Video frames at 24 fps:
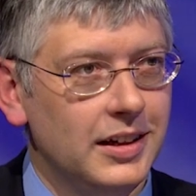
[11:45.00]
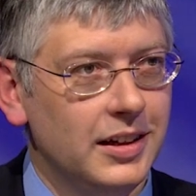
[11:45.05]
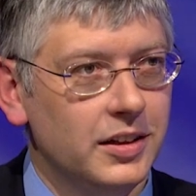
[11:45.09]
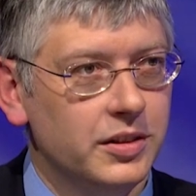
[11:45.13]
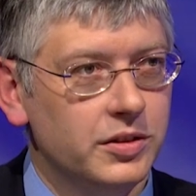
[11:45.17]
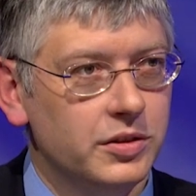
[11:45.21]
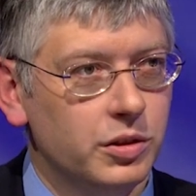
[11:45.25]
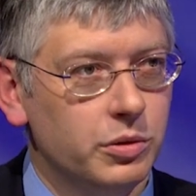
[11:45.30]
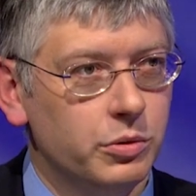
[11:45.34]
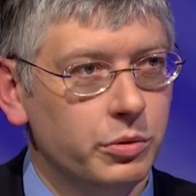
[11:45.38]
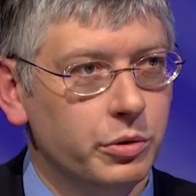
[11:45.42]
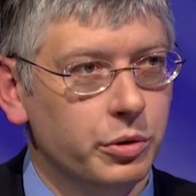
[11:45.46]

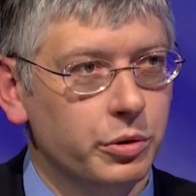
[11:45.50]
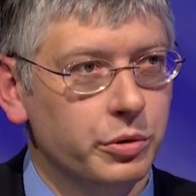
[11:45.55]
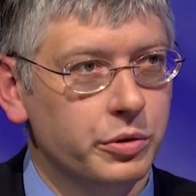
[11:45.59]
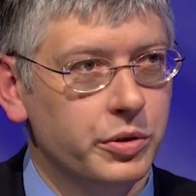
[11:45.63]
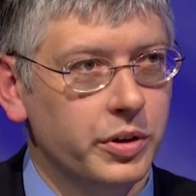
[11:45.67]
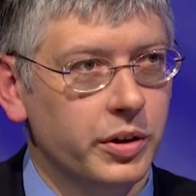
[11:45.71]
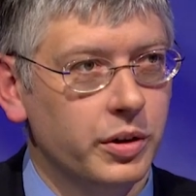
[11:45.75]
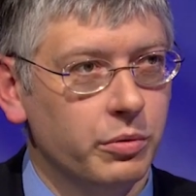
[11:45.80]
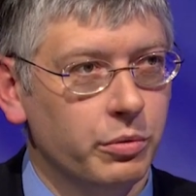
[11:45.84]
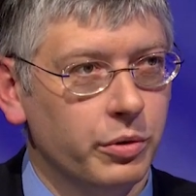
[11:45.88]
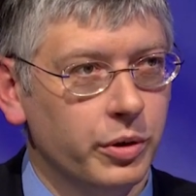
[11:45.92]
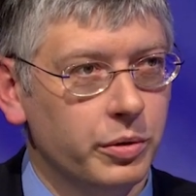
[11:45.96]
And so we're
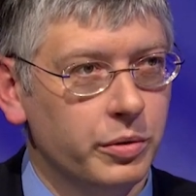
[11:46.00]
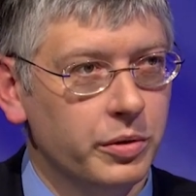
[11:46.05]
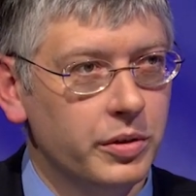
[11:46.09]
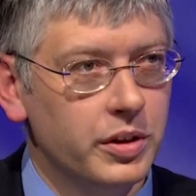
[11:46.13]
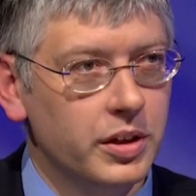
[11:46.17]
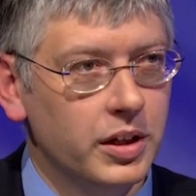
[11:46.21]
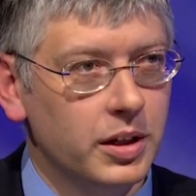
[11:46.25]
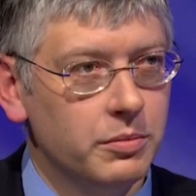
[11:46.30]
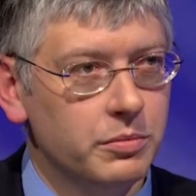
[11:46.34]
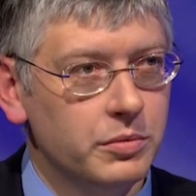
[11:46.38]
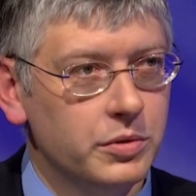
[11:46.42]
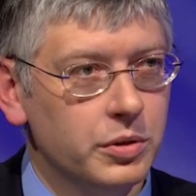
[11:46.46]
trying to work with
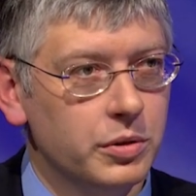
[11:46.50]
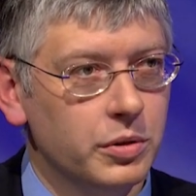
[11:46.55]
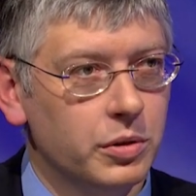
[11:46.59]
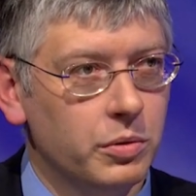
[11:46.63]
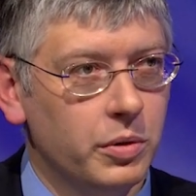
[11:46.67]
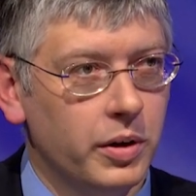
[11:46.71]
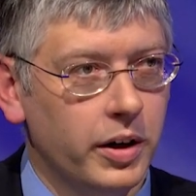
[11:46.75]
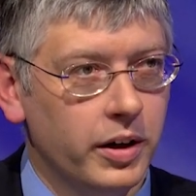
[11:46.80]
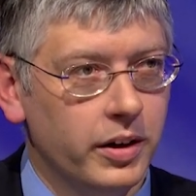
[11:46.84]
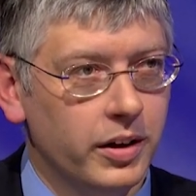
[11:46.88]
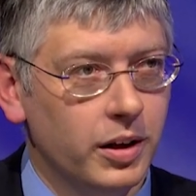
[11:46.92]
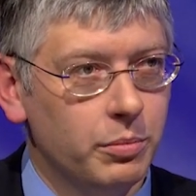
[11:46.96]
them to
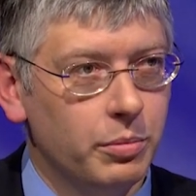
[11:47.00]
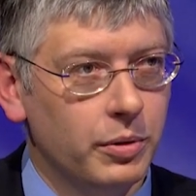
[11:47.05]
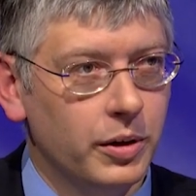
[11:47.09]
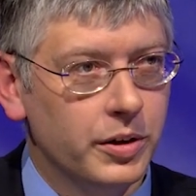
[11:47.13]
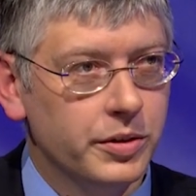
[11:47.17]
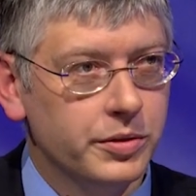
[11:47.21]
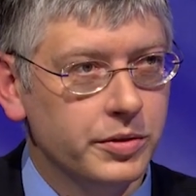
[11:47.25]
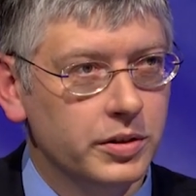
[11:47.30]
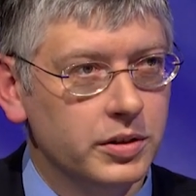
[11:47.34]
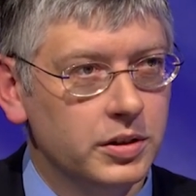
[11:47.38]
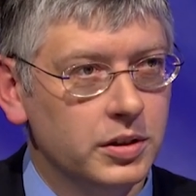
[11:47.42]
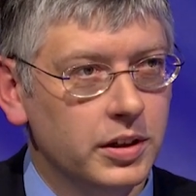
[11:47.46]
acquire that
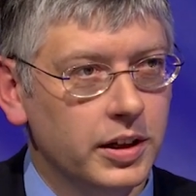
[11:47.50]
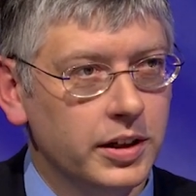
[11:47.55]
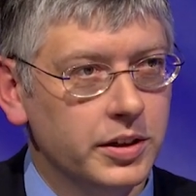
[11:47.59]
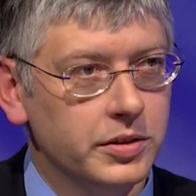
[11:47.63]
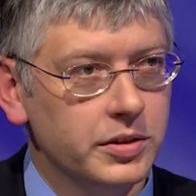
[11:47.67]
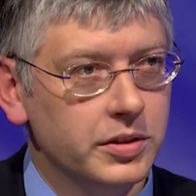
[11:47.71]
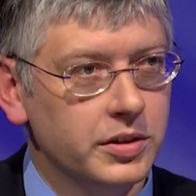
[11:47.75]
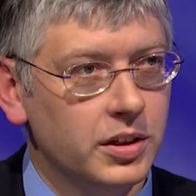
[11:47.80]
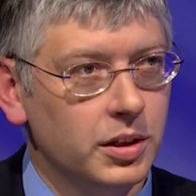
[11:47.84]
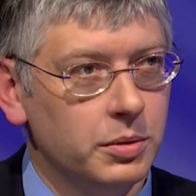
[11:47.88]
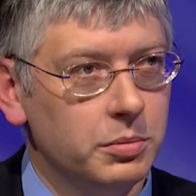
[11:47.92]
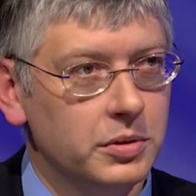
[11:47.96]
parcel to
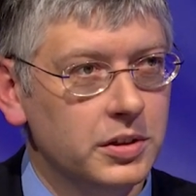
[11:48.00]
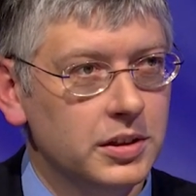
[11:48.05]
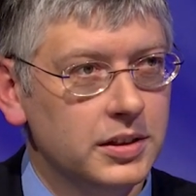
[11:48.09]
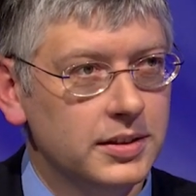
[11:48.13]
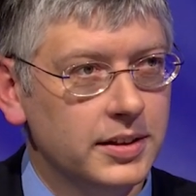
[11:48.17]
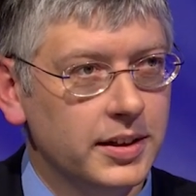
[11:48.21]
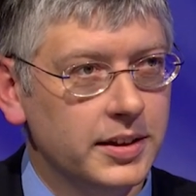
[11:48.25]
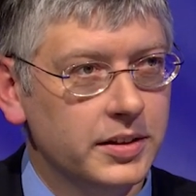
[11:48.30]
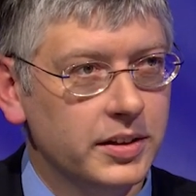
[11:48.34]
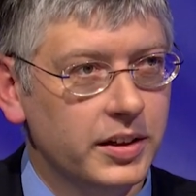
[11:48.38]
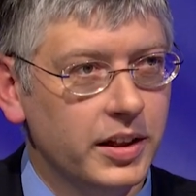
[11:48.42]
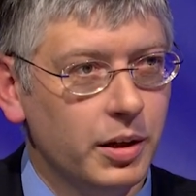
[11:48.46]
actually double the
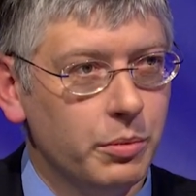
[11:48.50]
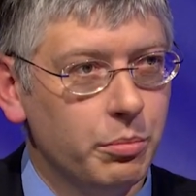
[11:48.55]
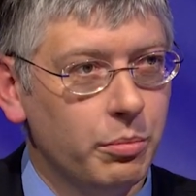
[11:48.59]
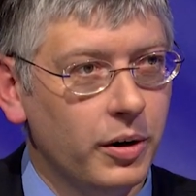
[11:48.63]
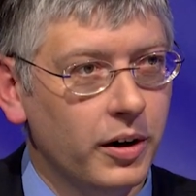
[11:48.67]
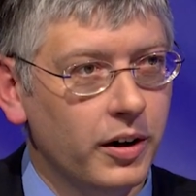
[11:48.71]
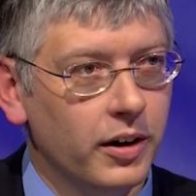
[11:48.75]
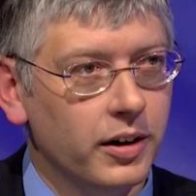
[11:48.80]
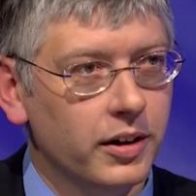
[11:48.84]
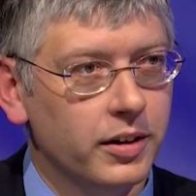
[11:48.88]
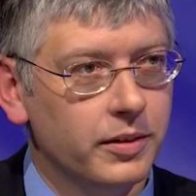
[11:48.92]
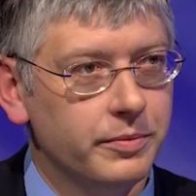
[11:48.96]
size of that
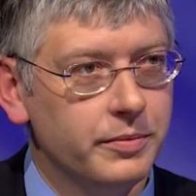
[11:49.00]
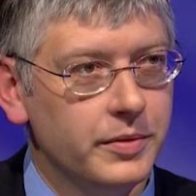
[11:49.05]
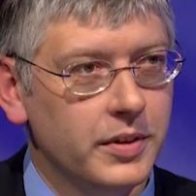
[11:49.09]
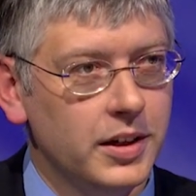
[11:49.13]
park.